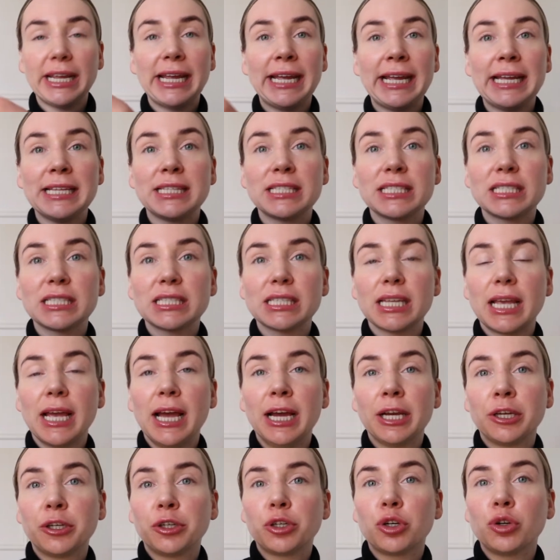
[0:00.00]
it's
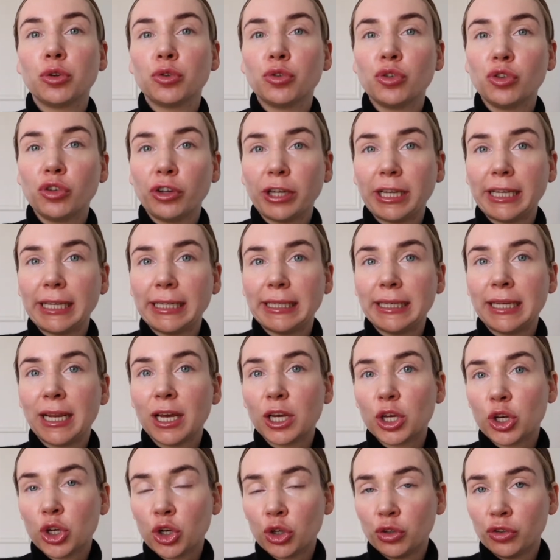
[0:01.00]
a green
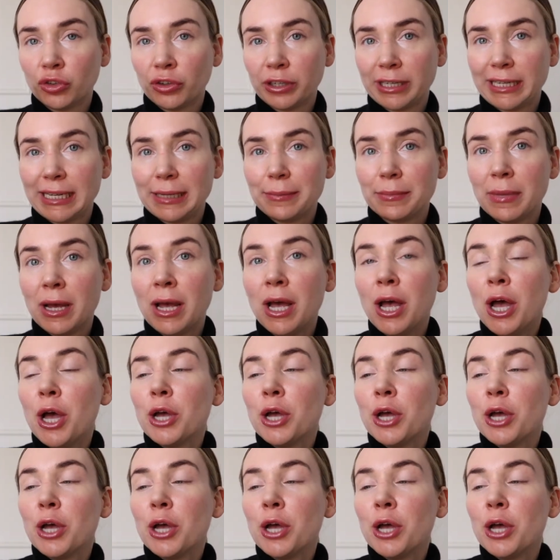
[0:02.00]
cream.